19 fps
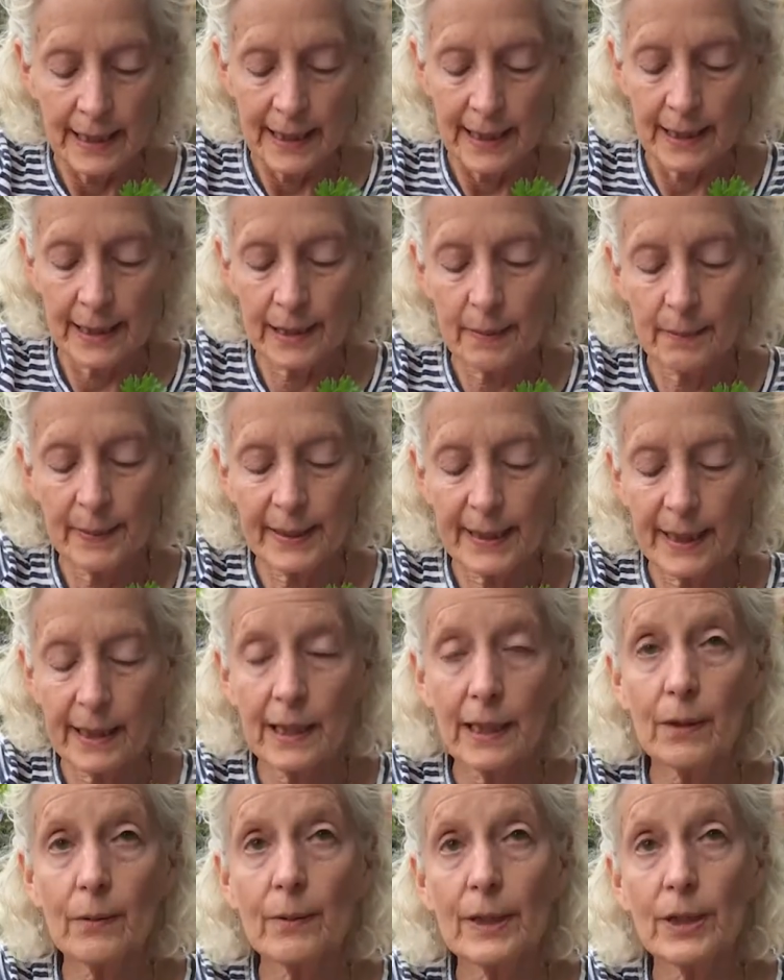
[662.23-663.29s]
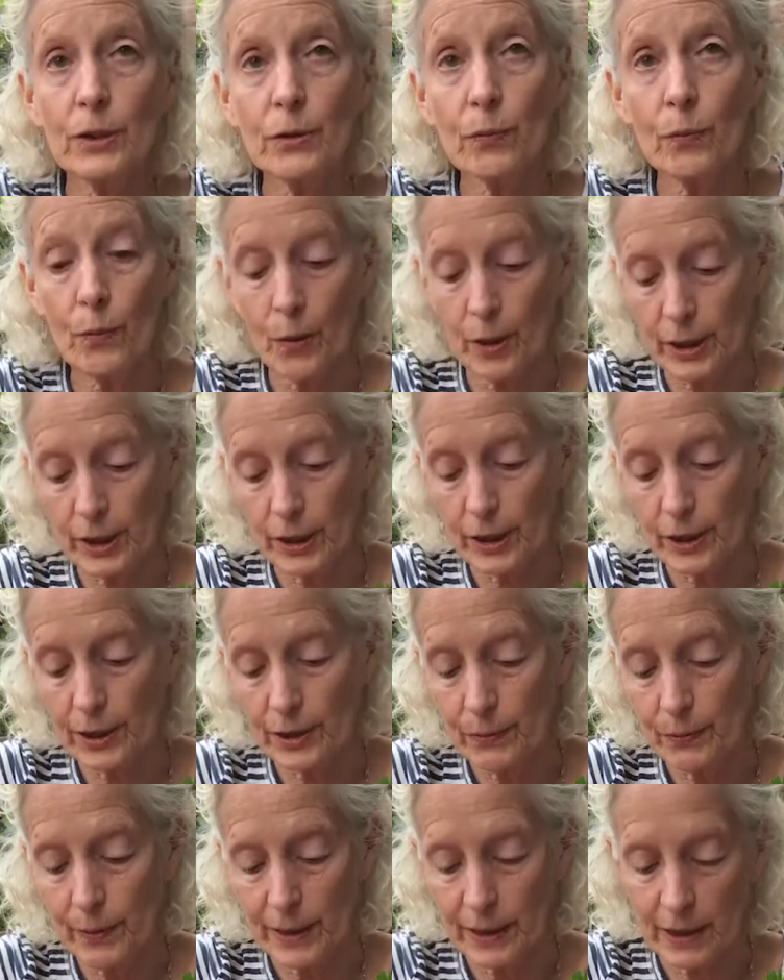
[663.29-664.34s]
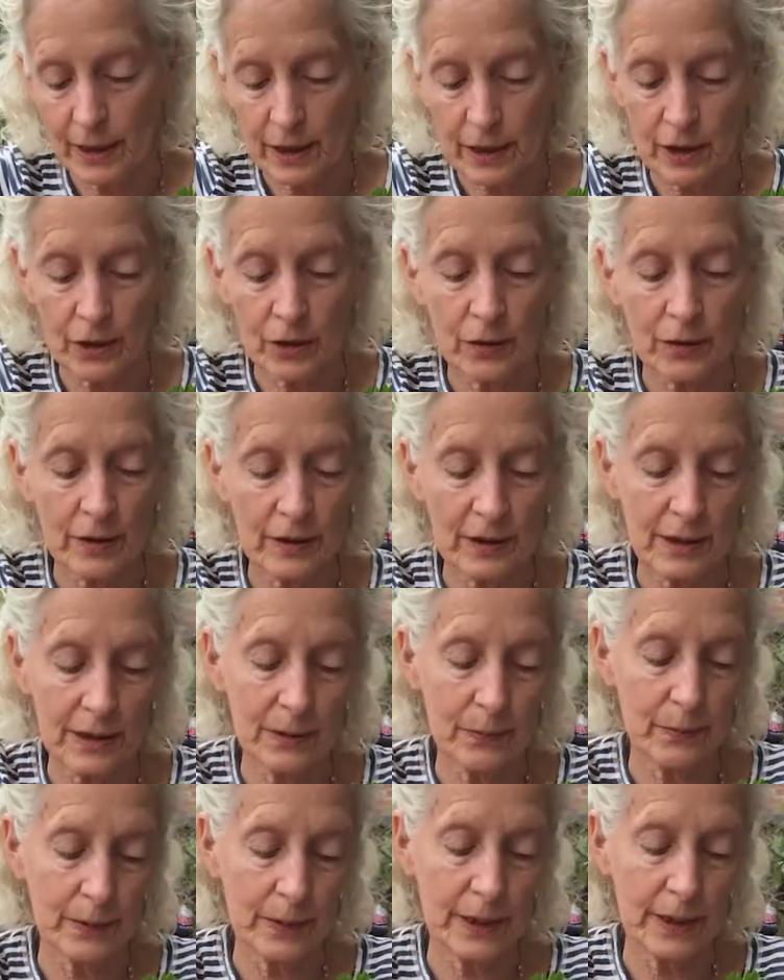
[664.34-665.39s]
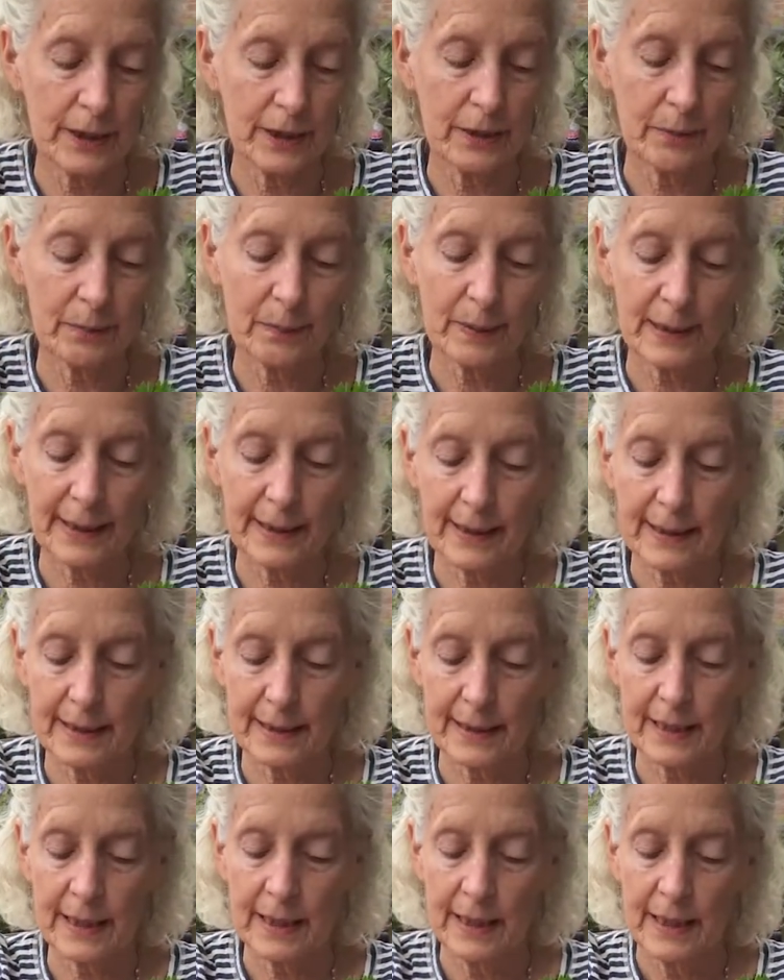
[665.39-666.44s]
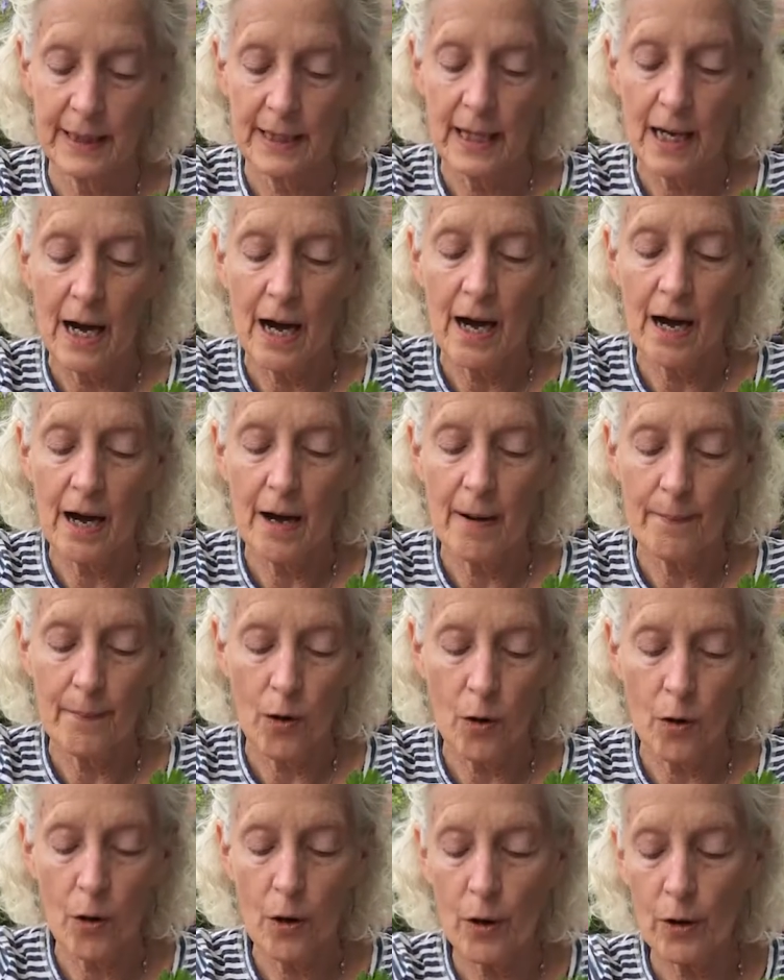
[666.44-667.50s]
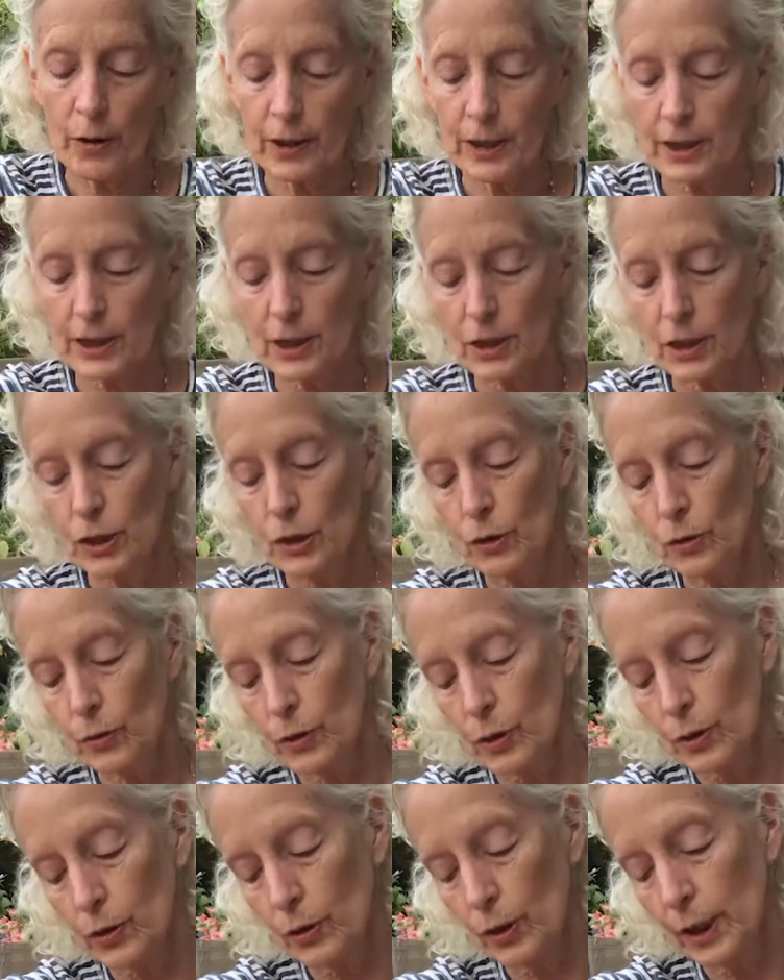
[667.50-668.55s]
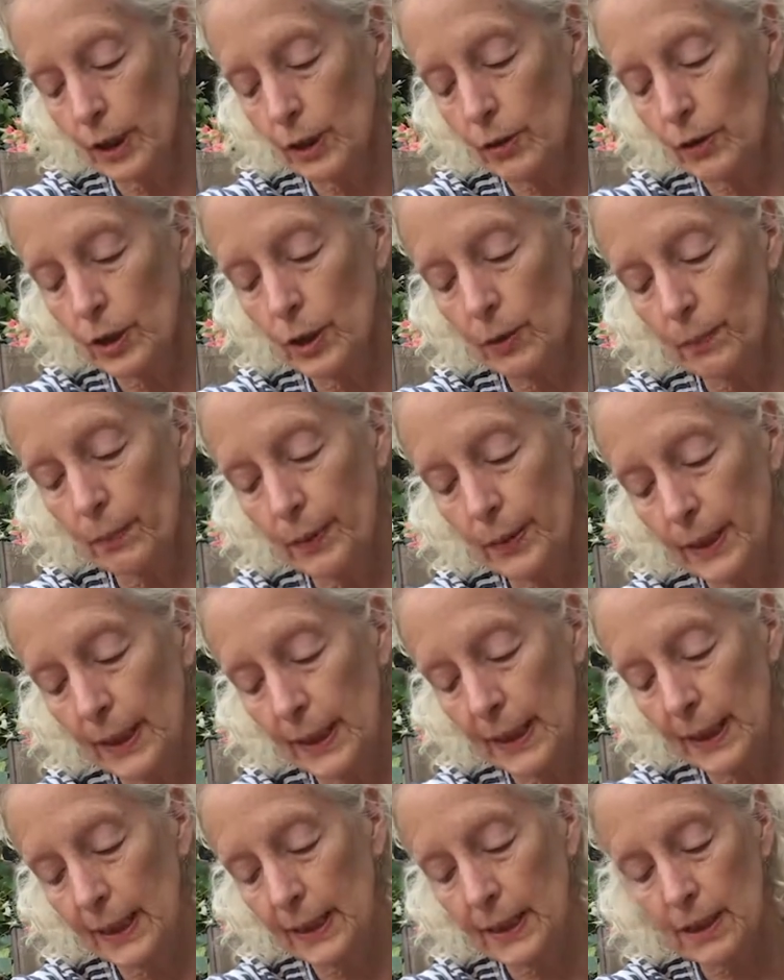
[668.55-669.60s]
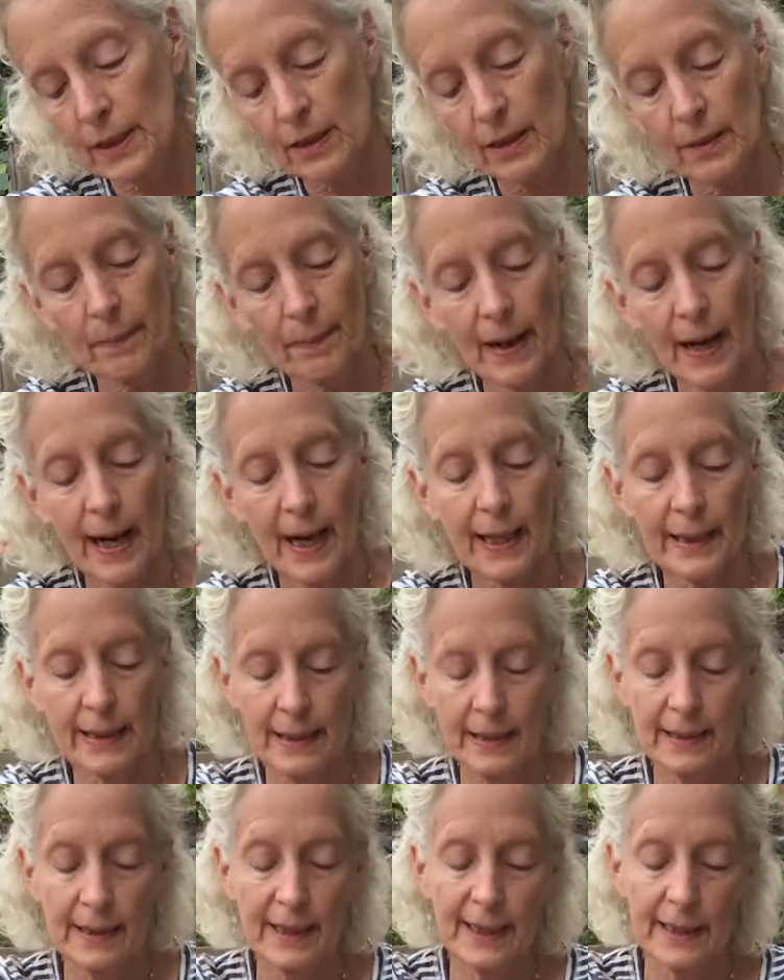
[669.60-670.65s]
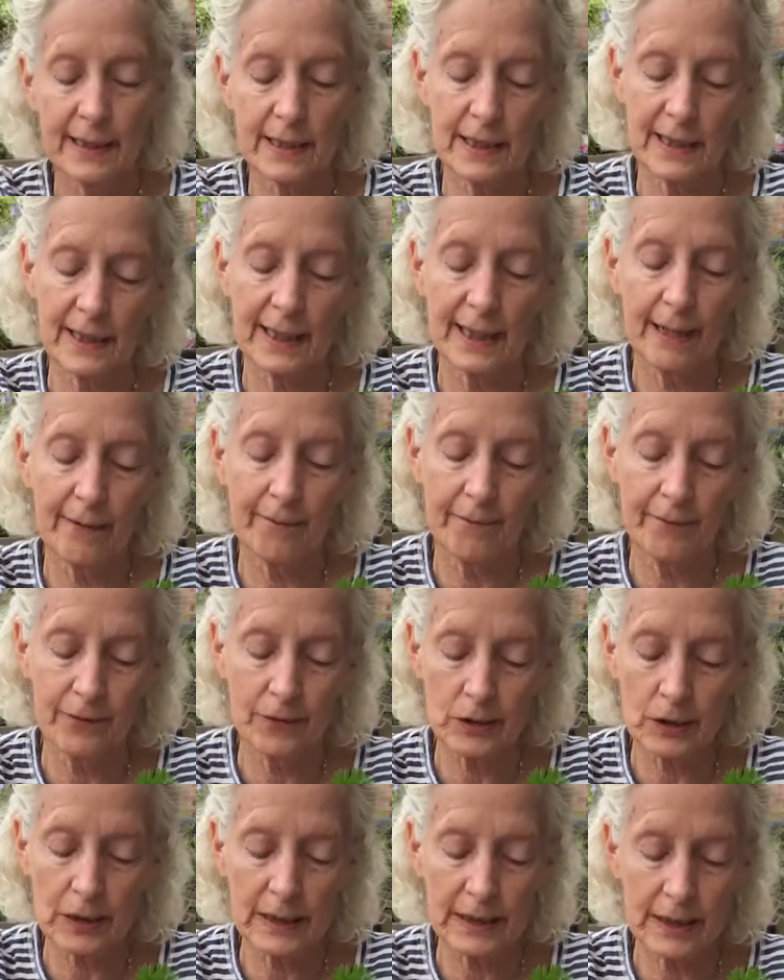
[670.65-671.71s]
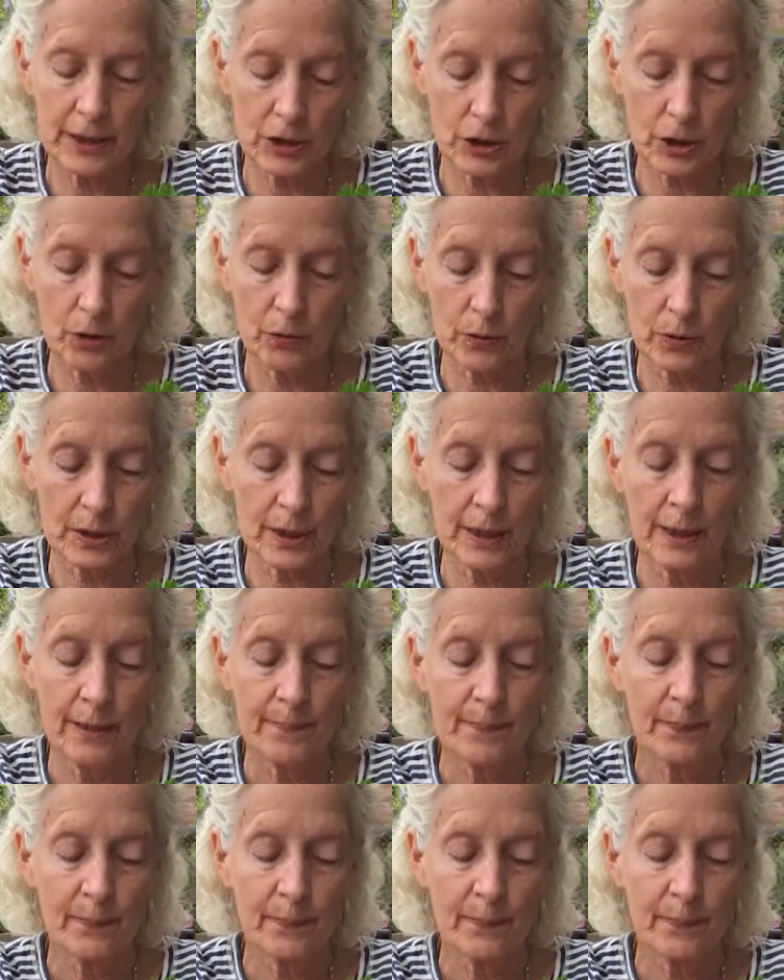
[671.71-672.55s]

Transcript: In the beginning, when you water, you want to thoroughly water your plant. All this new soil you put into the pot needs to get fully soaked.